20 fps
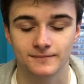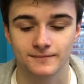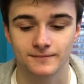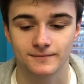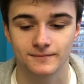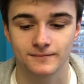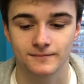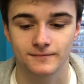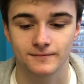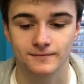
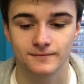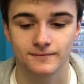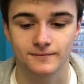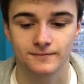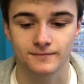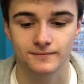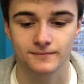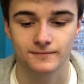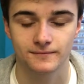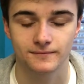
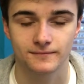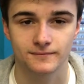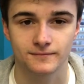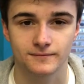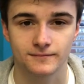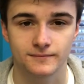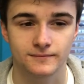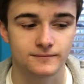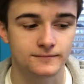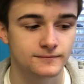
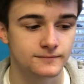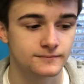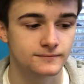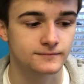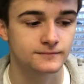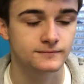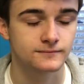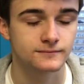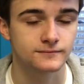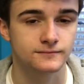
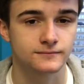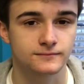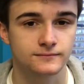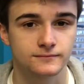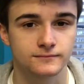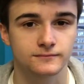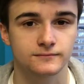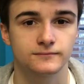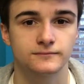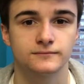
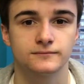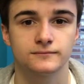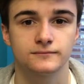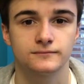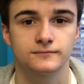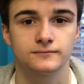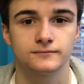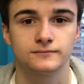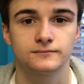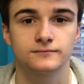
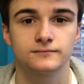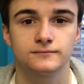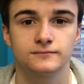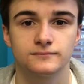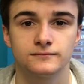No words are spoken by the person on screen.